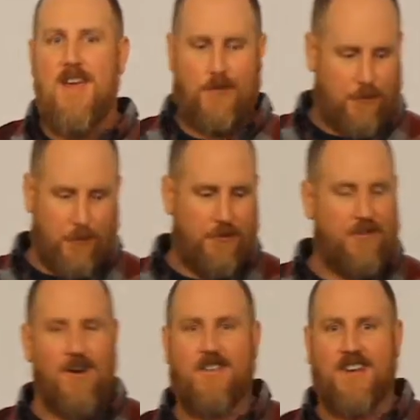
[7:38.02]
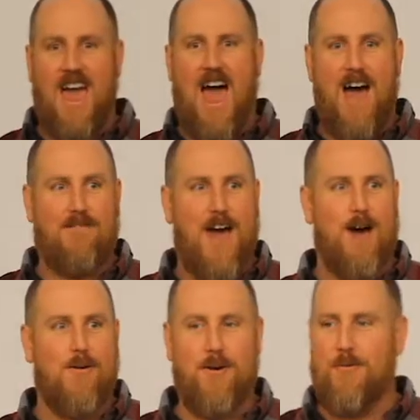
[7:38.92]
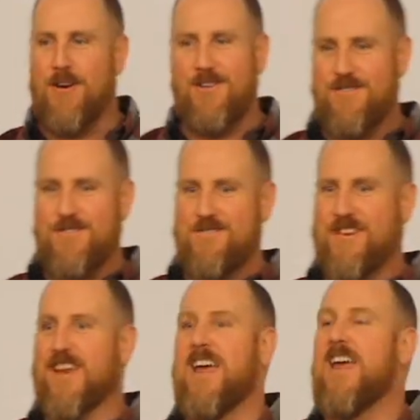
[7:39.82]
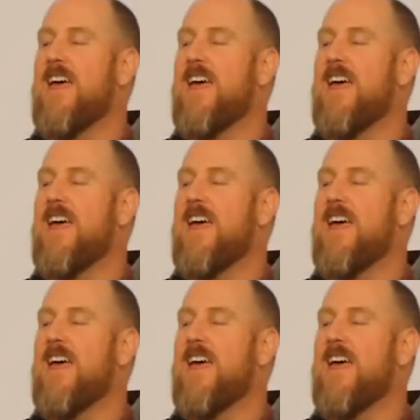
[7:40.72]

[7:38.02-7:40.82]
School starts in a half hour, what are you doing?